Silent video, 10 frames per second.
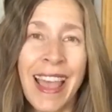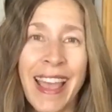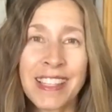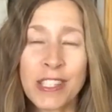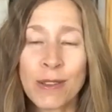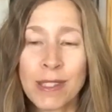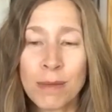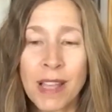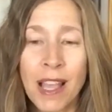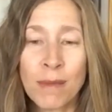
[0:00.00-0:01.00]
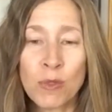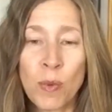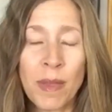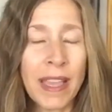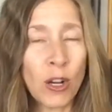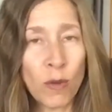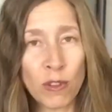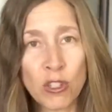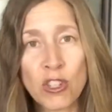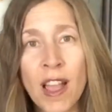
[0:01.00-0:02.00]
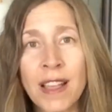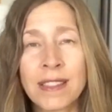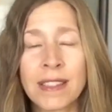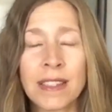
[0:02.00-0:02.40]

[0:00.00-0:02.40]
And so sometimes when we get overstressed,